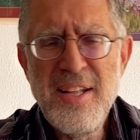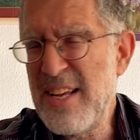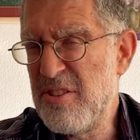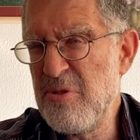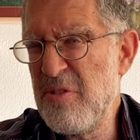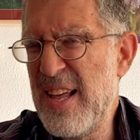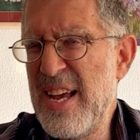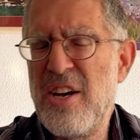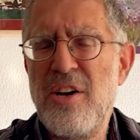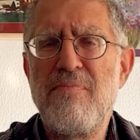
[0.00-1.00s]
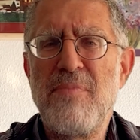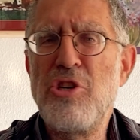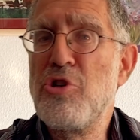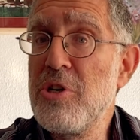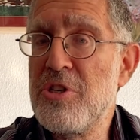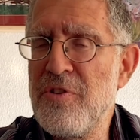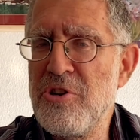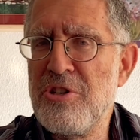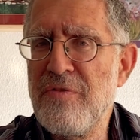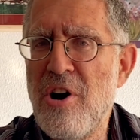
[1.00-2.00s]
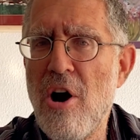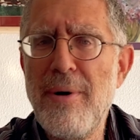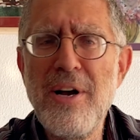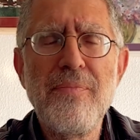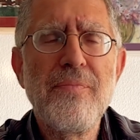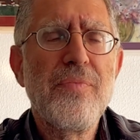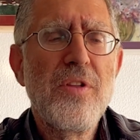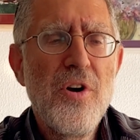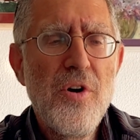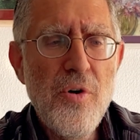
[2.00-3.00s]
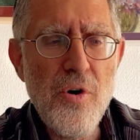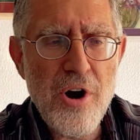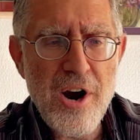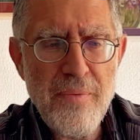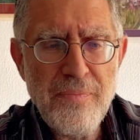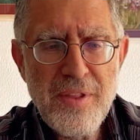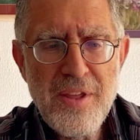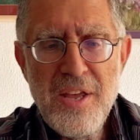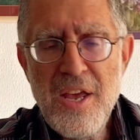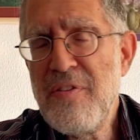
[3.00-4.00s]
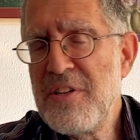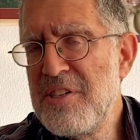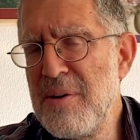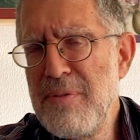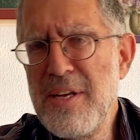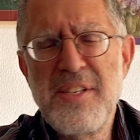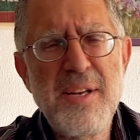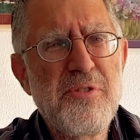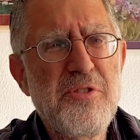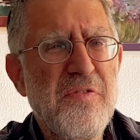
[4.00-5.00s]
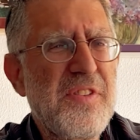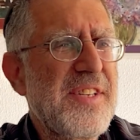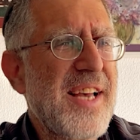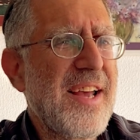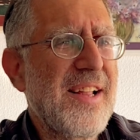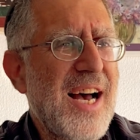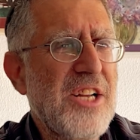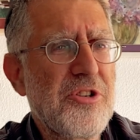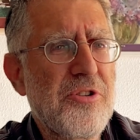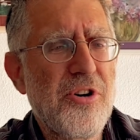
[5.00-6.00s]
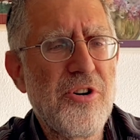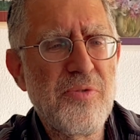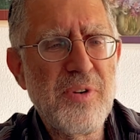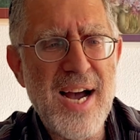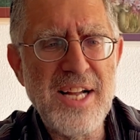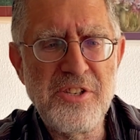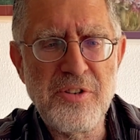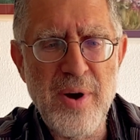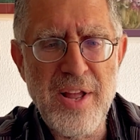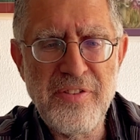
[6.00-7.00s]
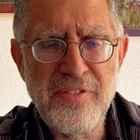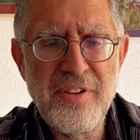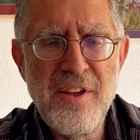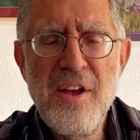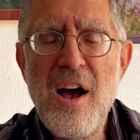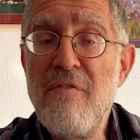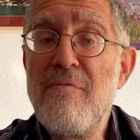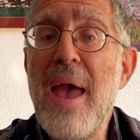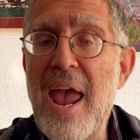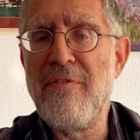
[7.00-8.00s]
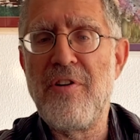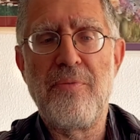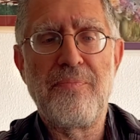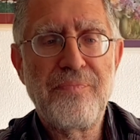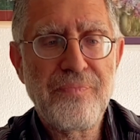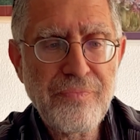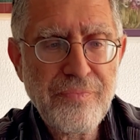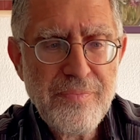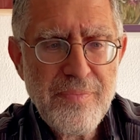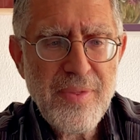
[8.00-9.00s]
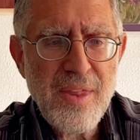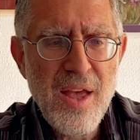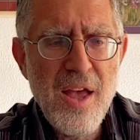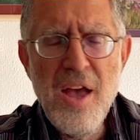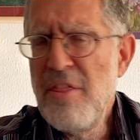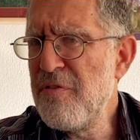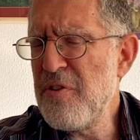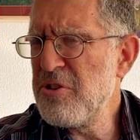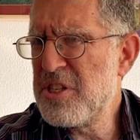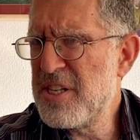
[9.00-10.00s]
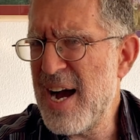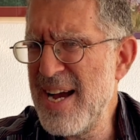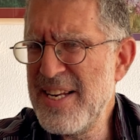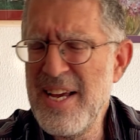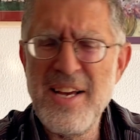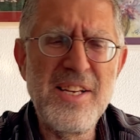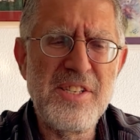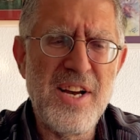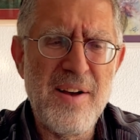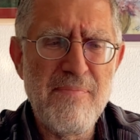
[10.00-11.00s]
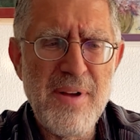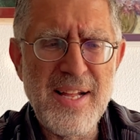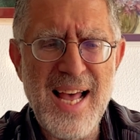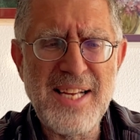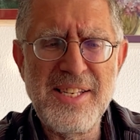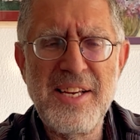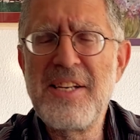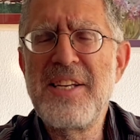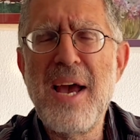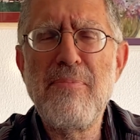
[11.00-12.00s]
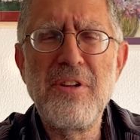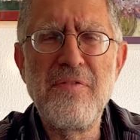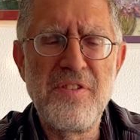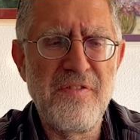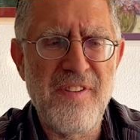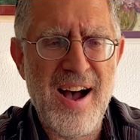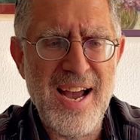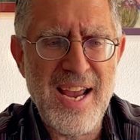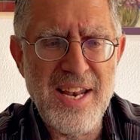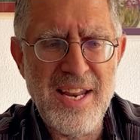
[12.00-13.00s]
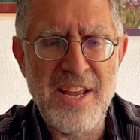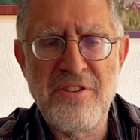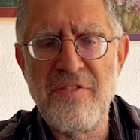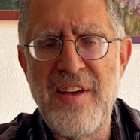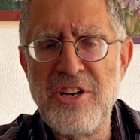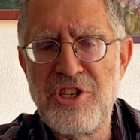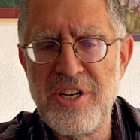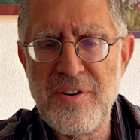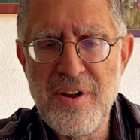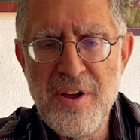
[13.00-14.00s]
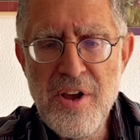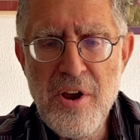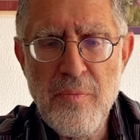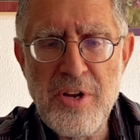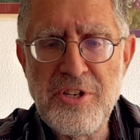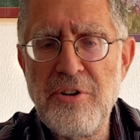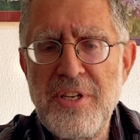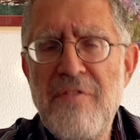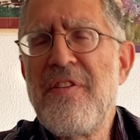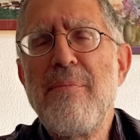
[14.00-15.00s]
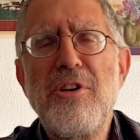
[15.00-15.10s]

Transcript: sort of like a Jewish version of karma, or if it's simply some sort of psychological consequence of behavior. The first idea is a classic example of divine intervention resulting from